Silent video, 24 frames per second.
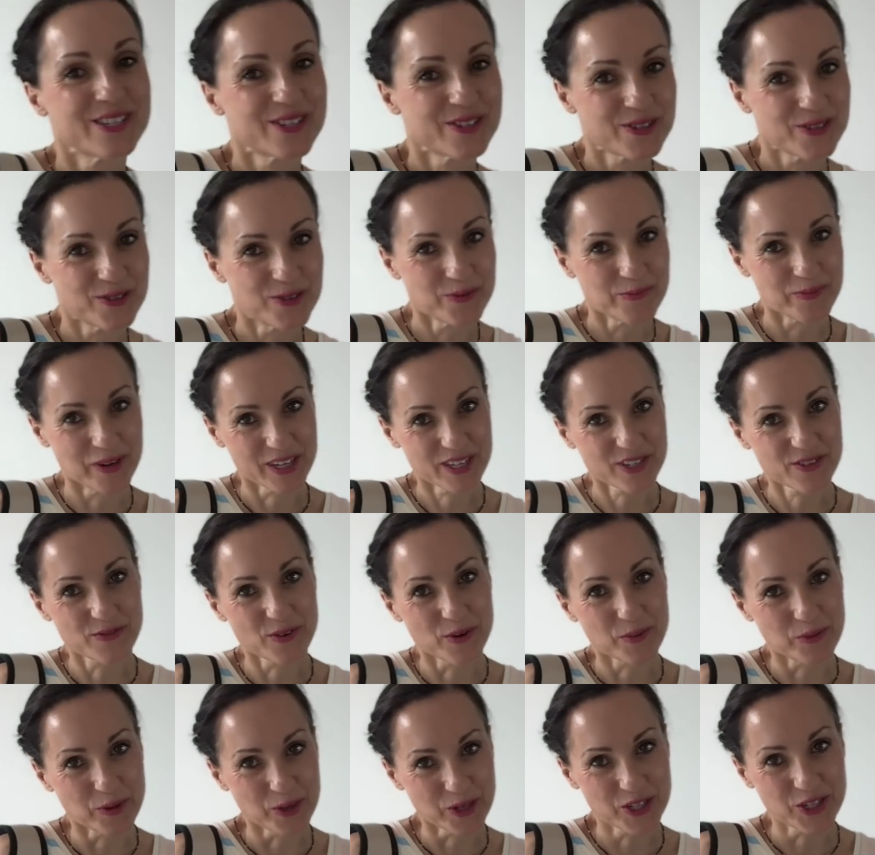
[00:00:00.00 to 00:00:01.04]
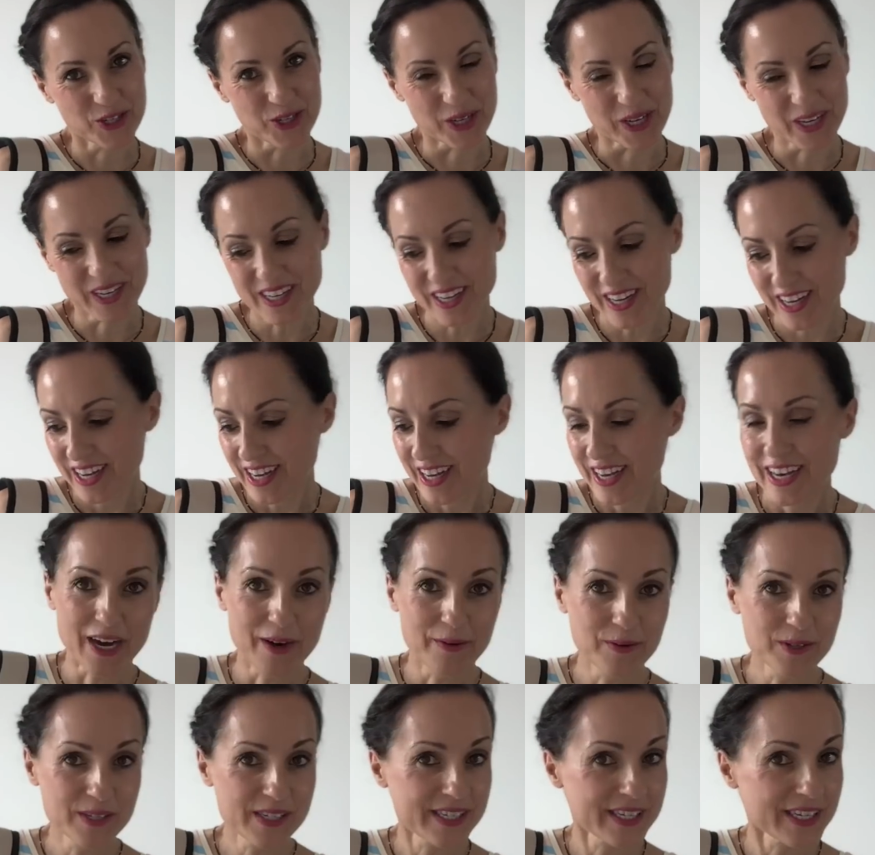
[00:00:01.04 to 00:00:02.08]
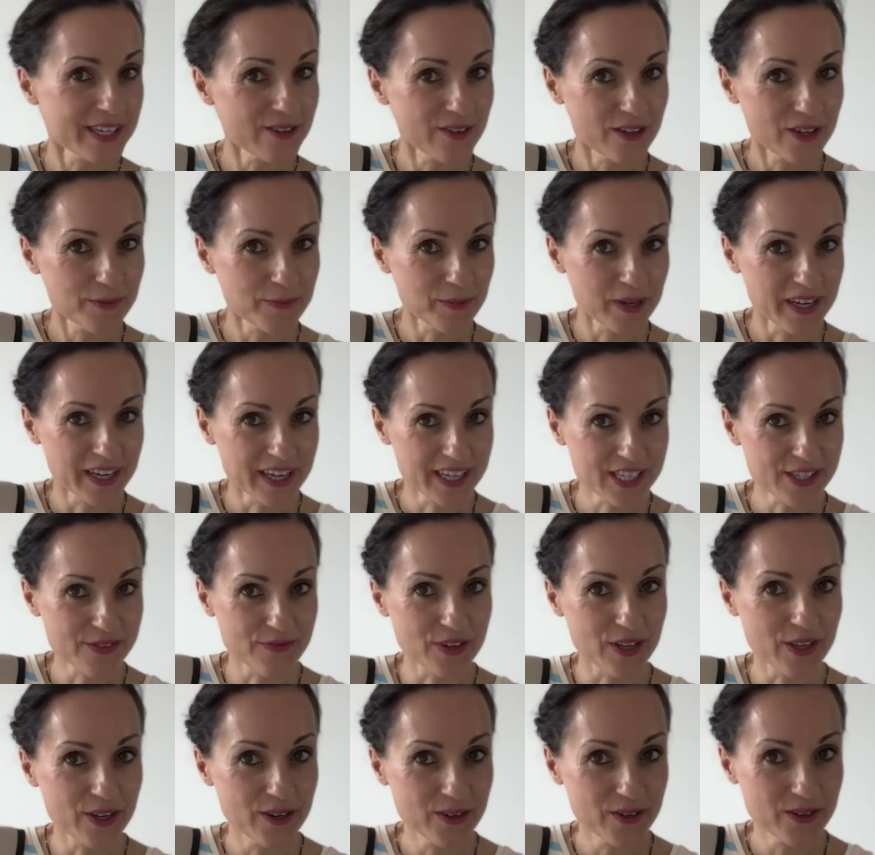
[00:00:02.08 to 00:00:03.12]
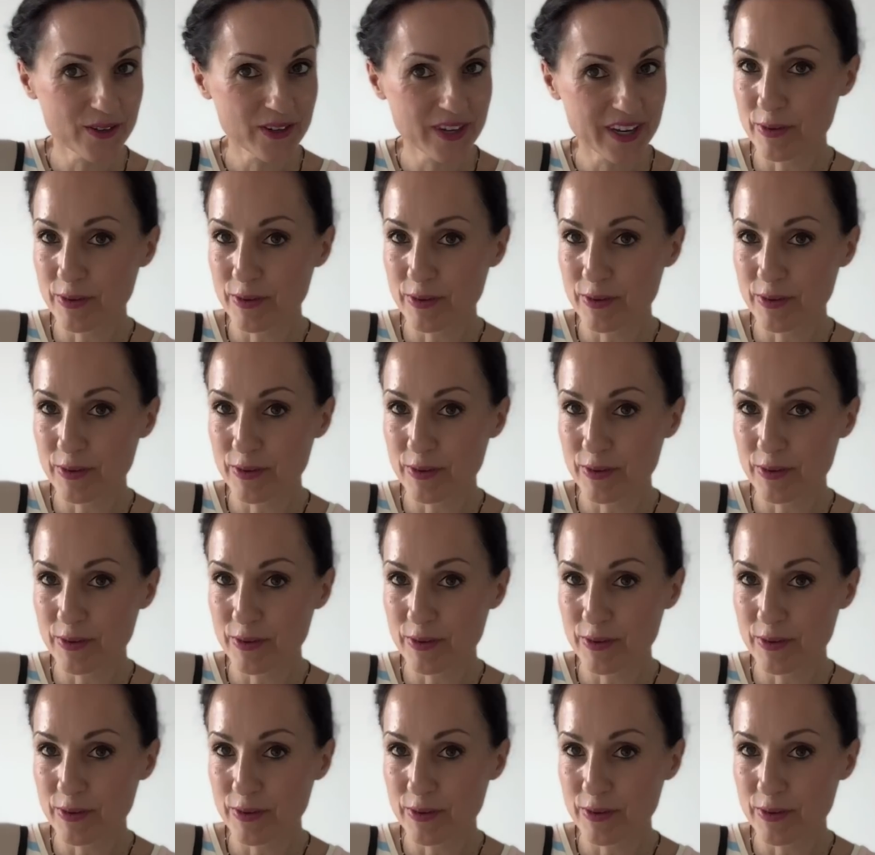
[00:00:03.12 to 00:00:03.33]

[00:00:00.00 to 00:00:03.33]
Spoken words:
so much for watching. I will see you in my next video.